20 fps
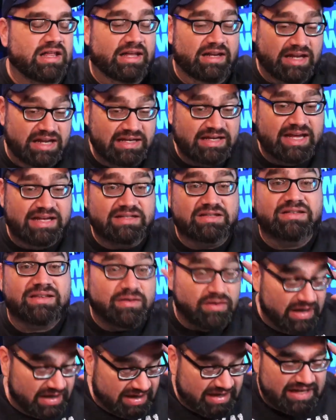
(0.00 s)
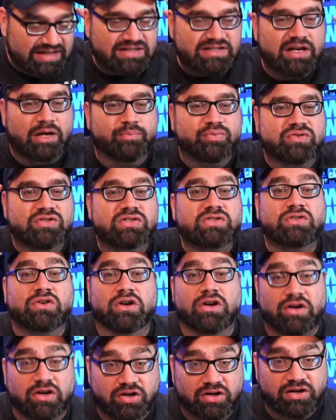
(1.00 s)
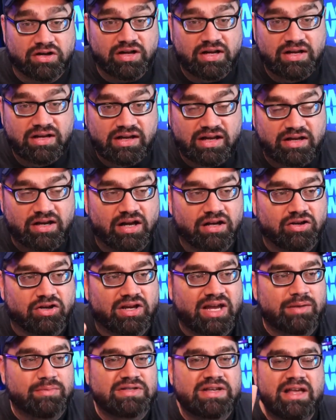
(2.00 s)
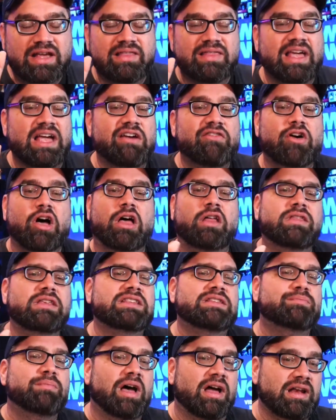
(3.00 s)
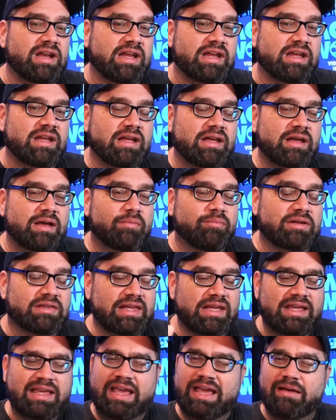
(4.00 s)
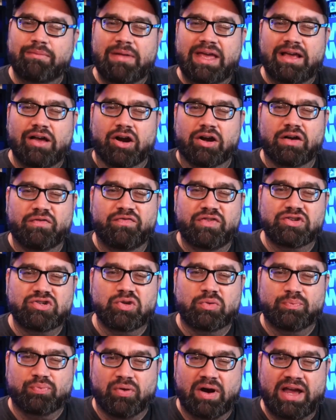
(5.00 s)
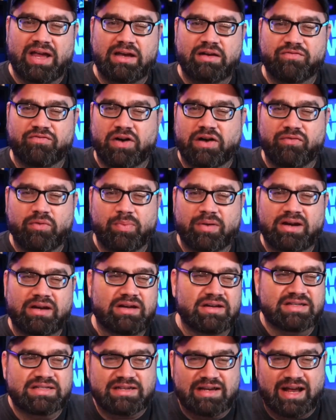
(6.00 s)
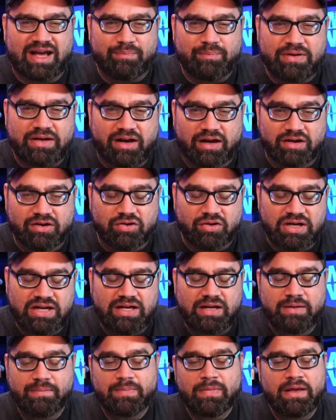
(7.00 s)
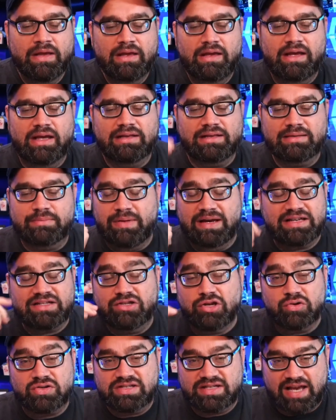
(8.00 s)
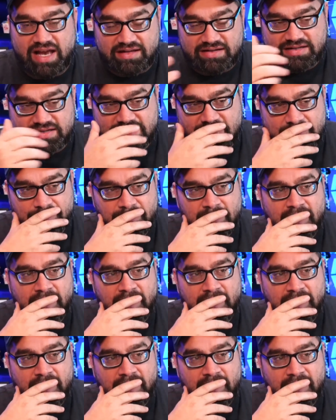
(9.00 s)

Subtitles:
Like, it gets absurd in Hunger Games. They have all this money, but they can't make artificial bread for everybody just to not be hungry. It makes no sense.